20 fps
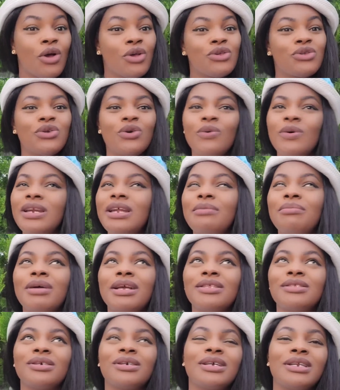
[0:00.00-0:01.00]
So what am
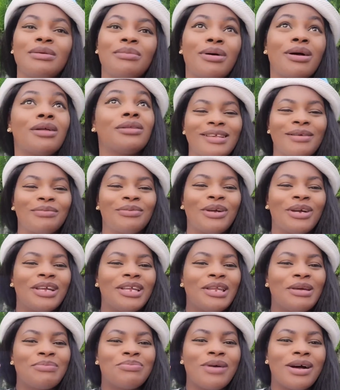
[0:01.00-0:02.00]
I talking about? I'm
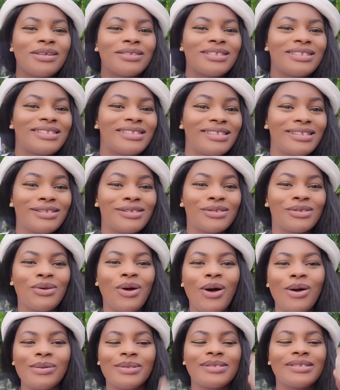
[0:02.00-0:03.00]
talking about sea
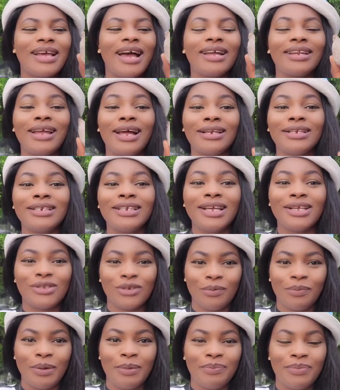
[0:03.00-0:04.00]
salt and
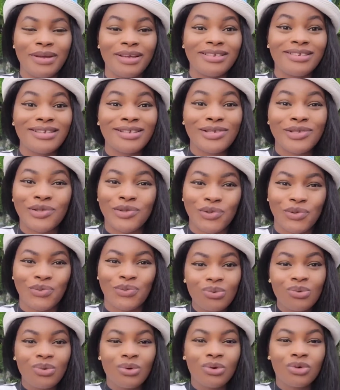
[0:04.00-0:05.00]
alligator pepper. These
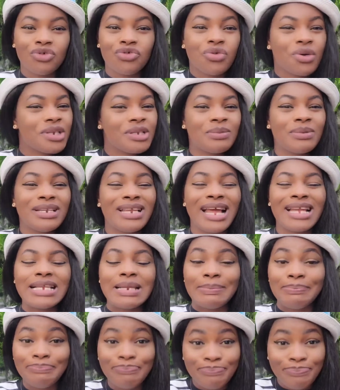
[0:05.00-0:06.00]
two, trust me, they are
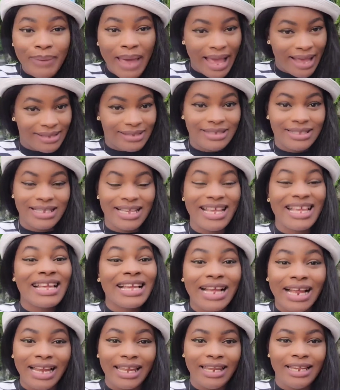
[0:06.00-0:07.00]
the best
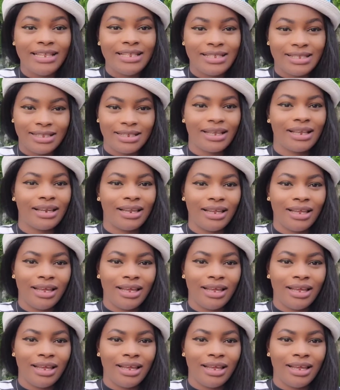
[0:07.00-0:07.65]
in cleansing.